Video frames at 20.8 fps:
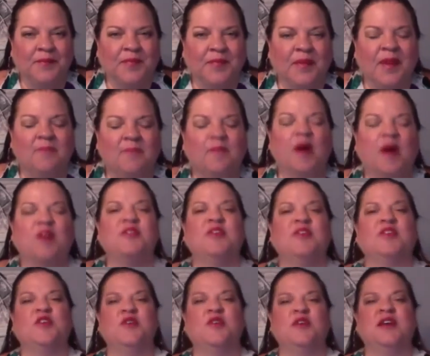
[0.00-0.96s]
Martha
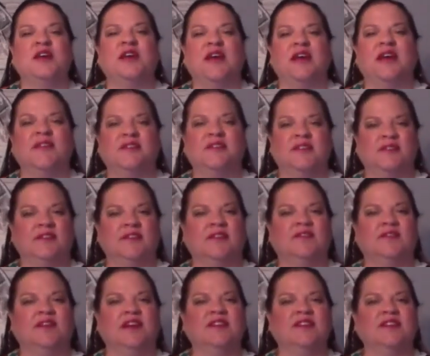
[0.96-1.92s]
Creek has this
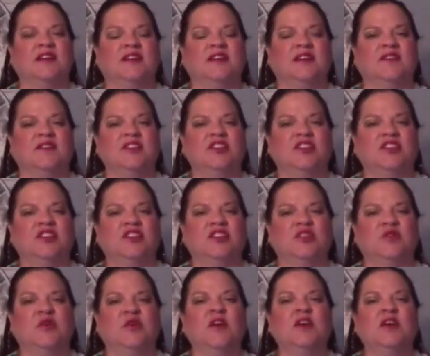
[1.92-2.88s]
advice. I'll give it to
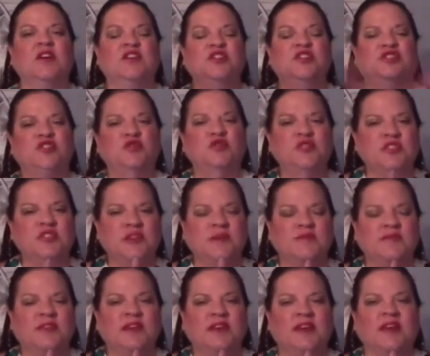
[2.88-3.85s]
you. Do
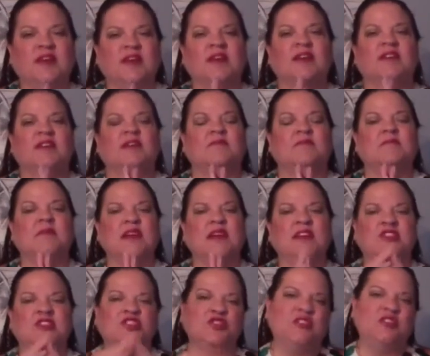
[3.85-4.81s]
something that
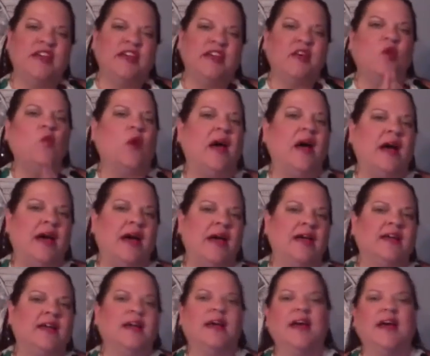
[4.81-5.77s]
makes your tail
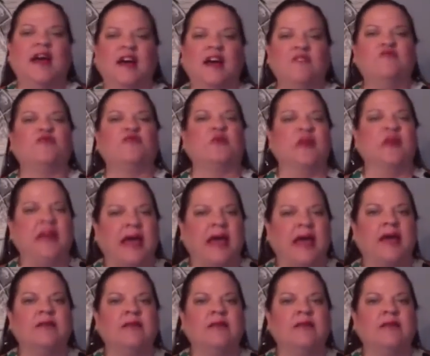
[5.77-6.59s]
wag every day.